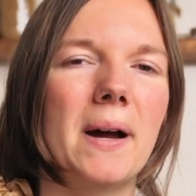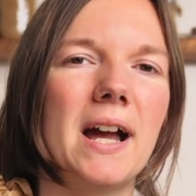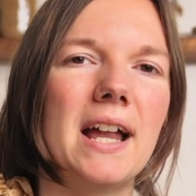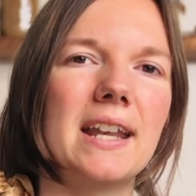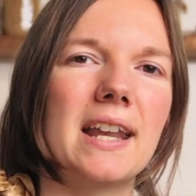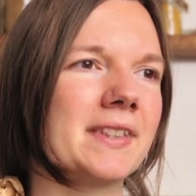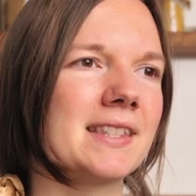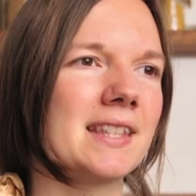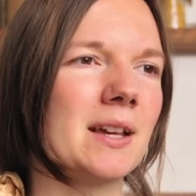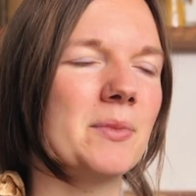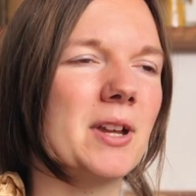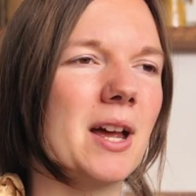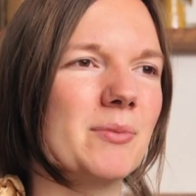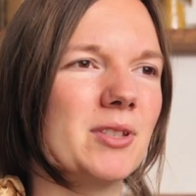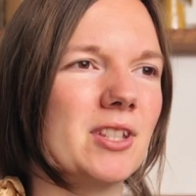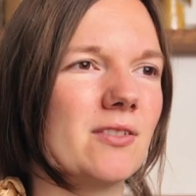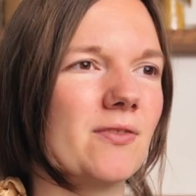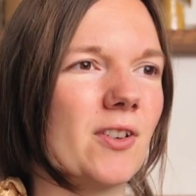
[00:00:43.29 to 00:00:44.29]
But
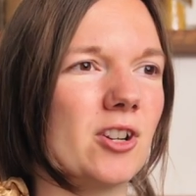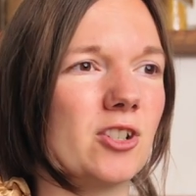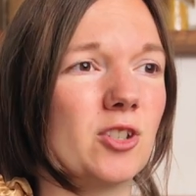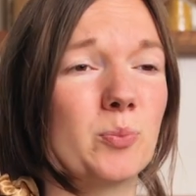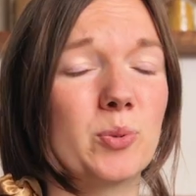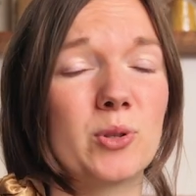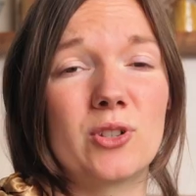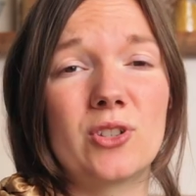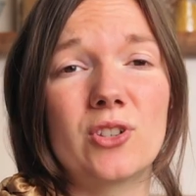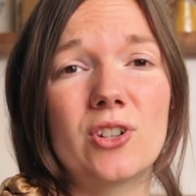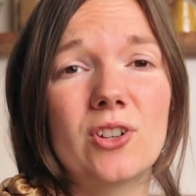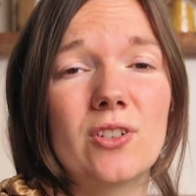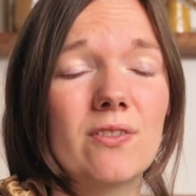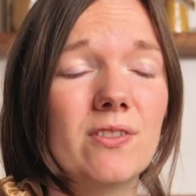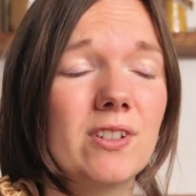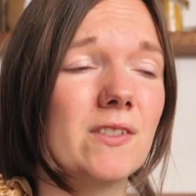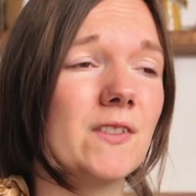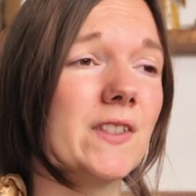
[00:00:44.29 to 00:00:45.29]
sometimes as far as
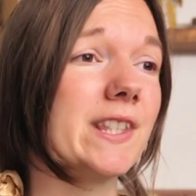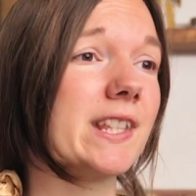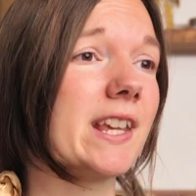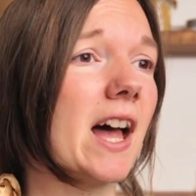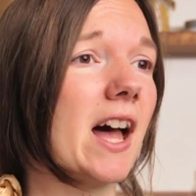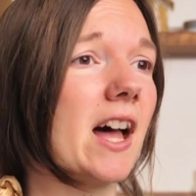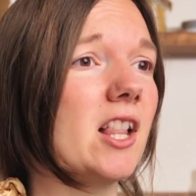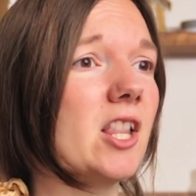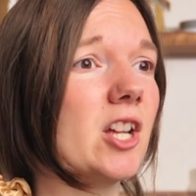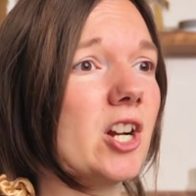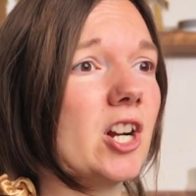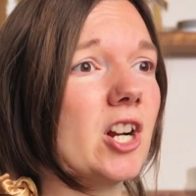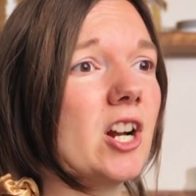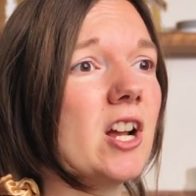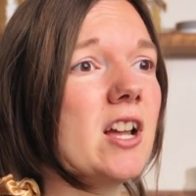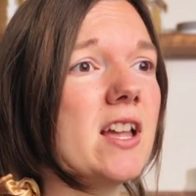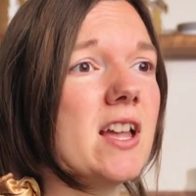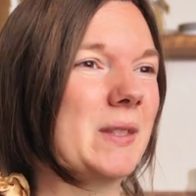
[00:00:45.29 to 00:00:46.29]
preservatives, color,